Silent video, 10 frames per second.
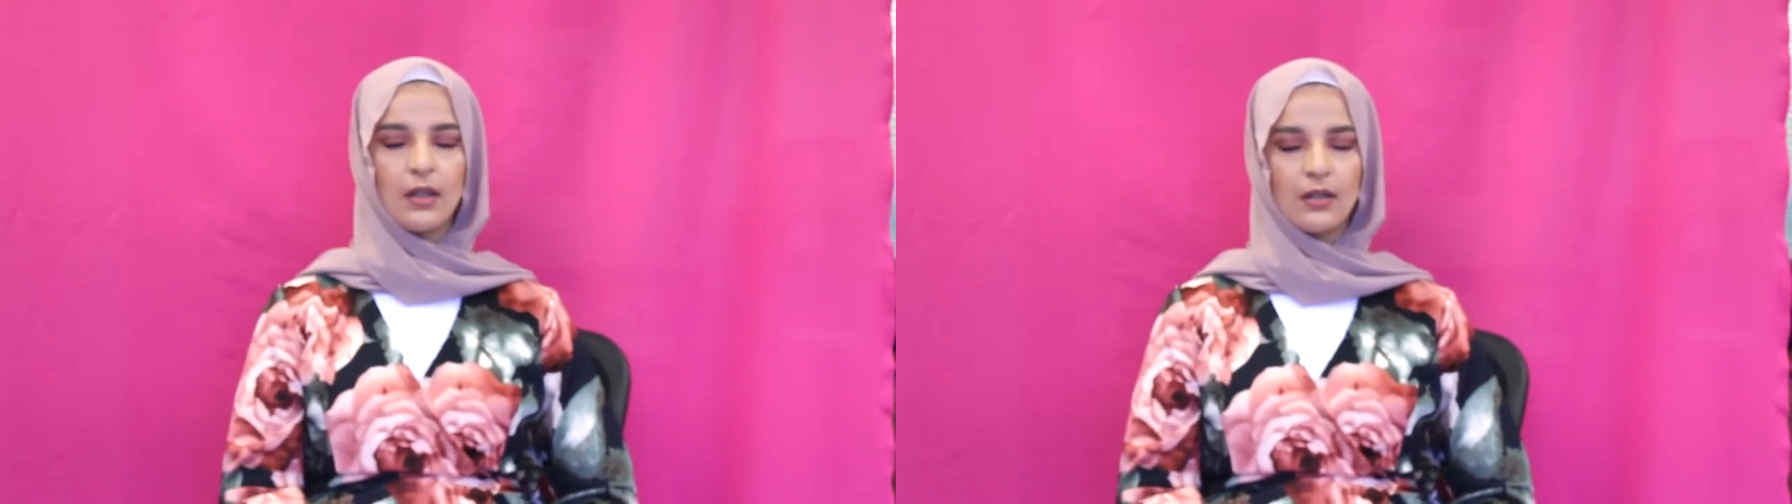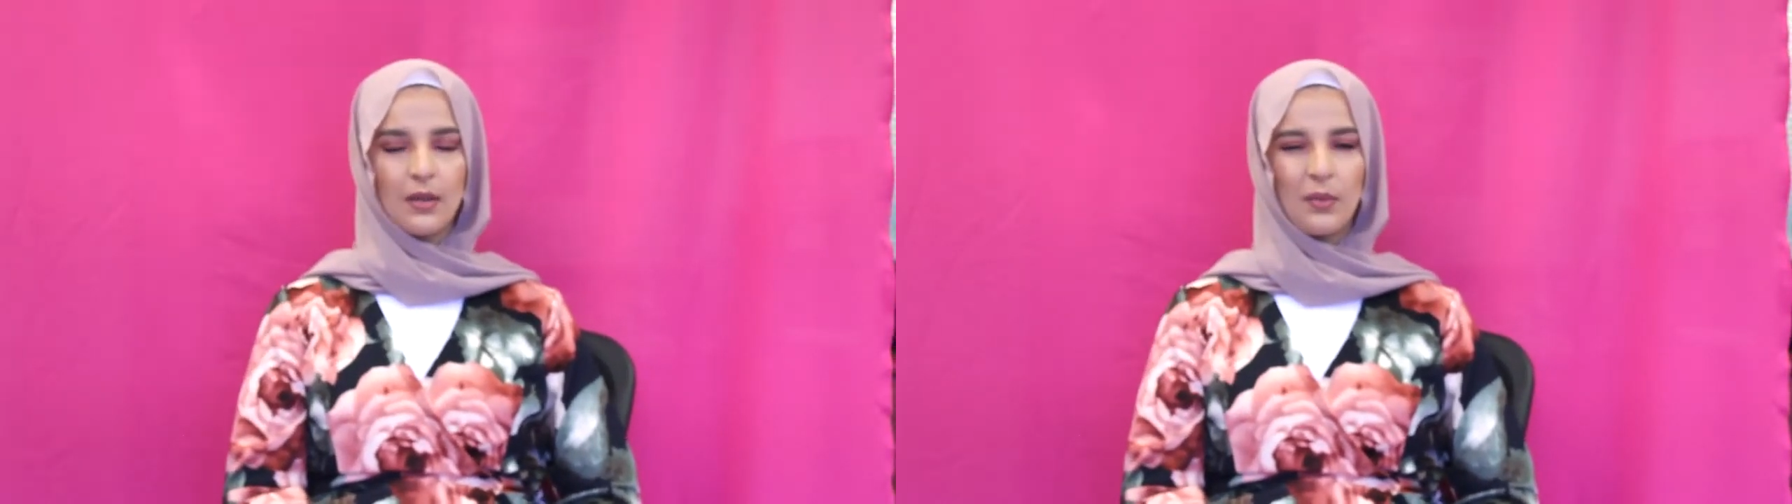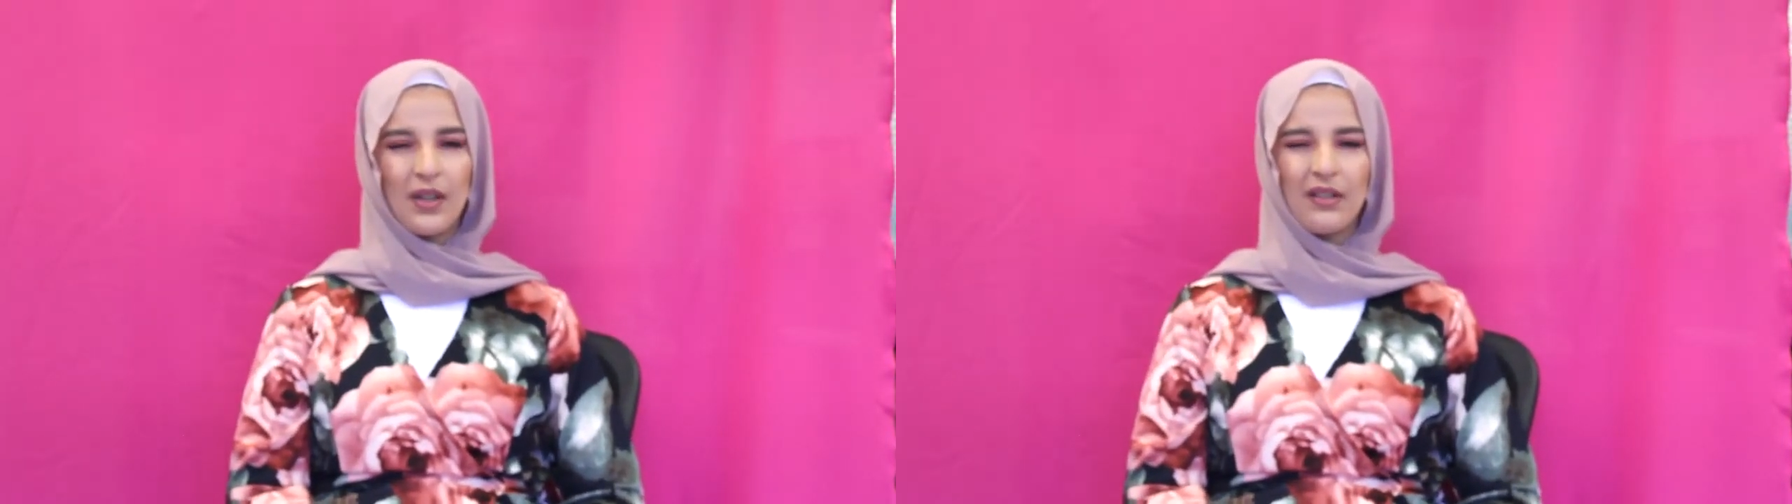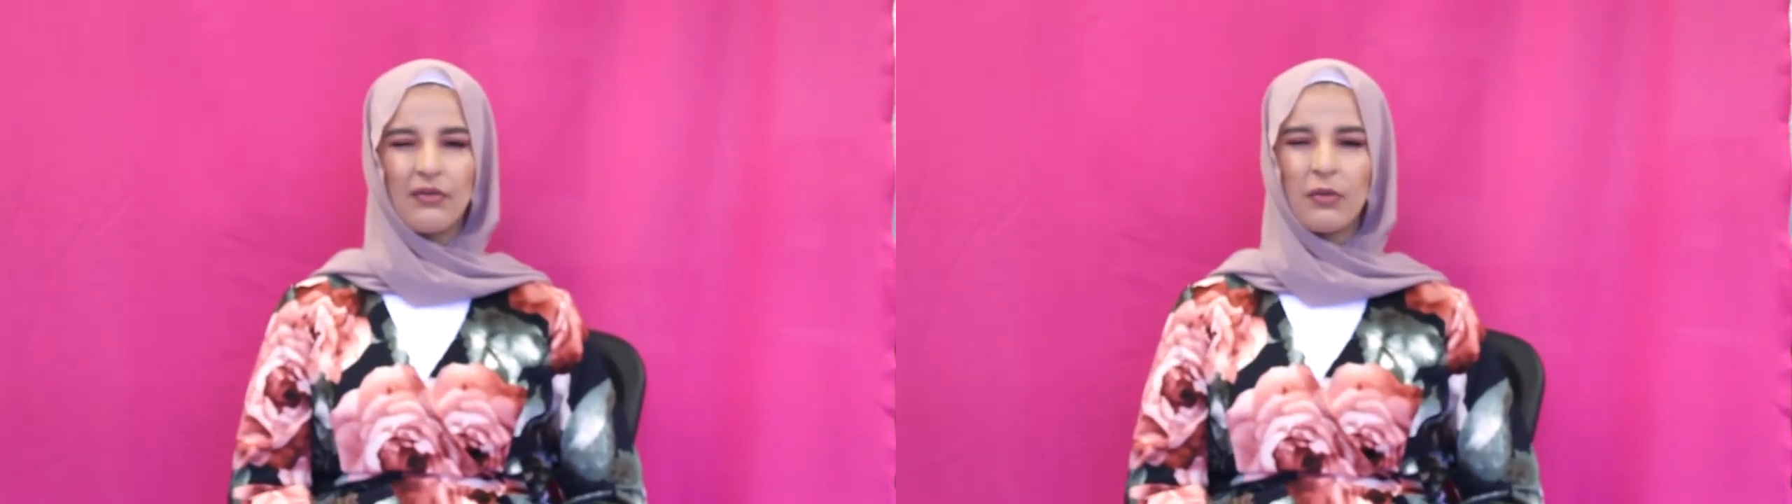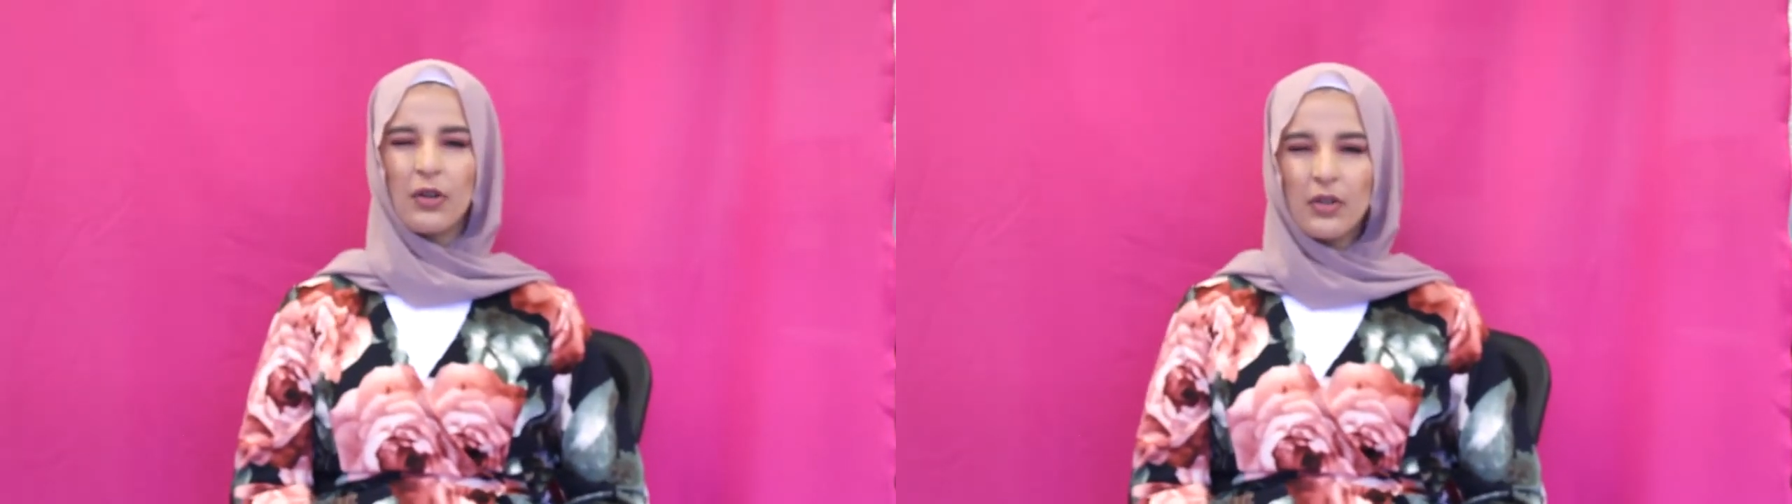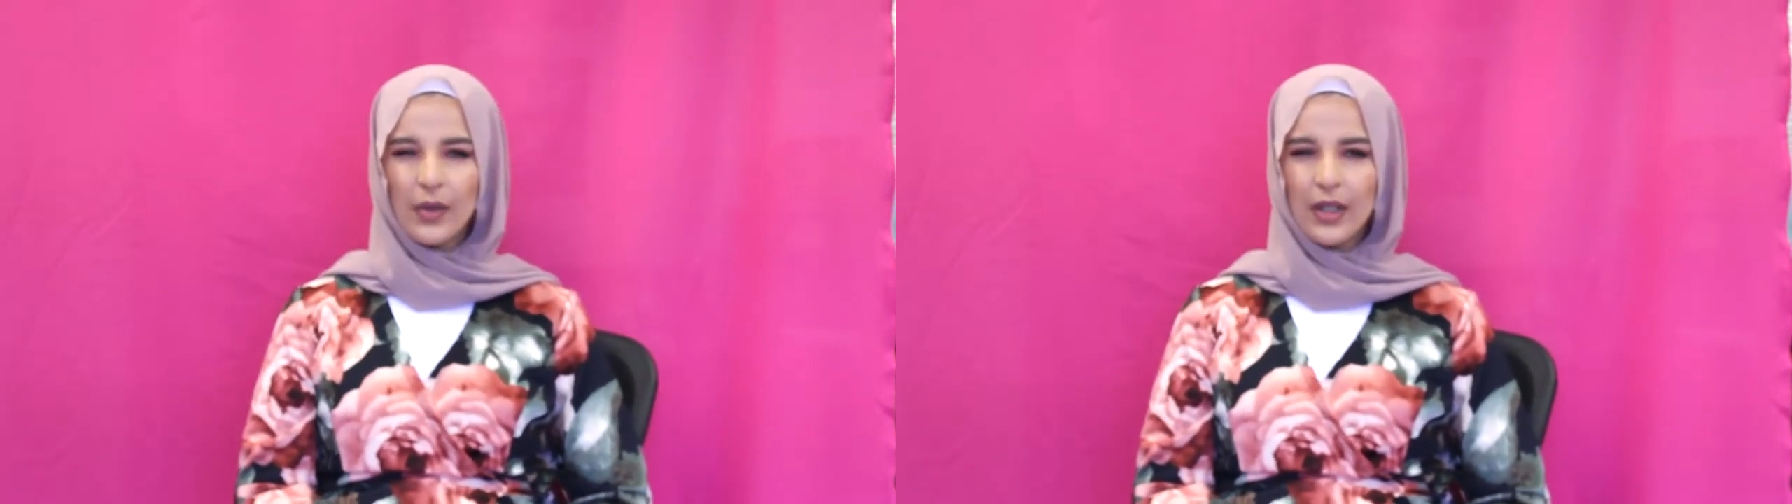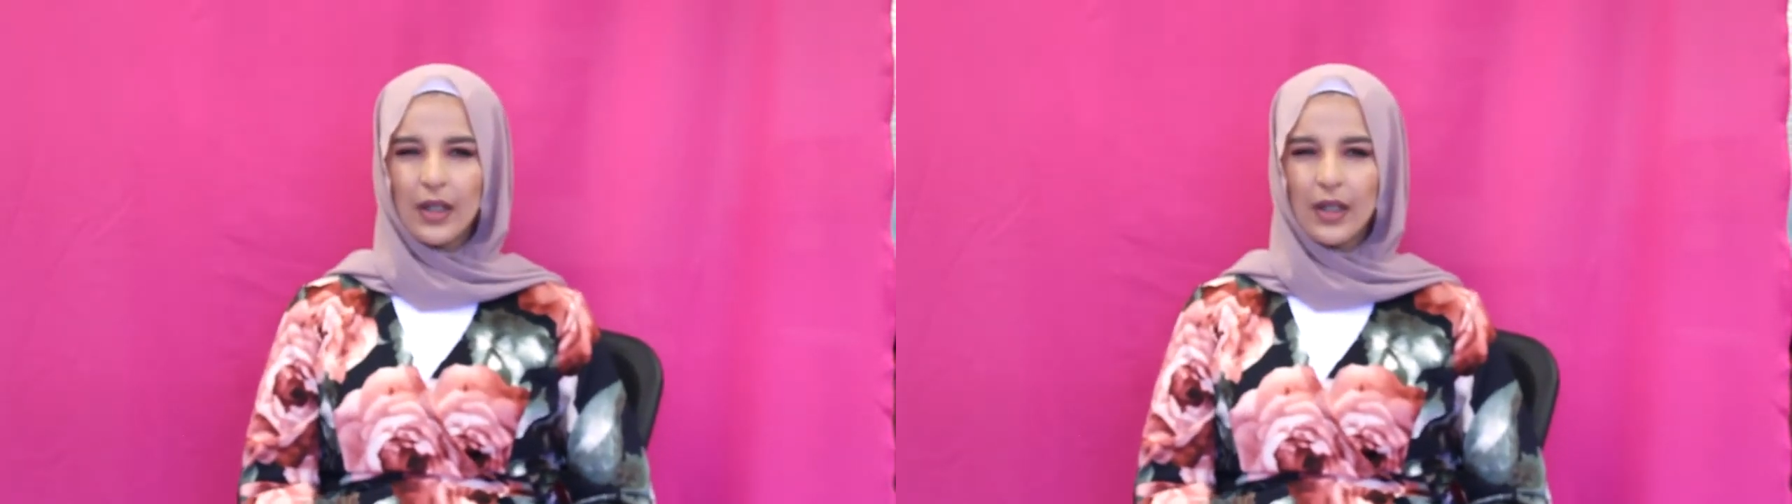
somewhat in 4th grade,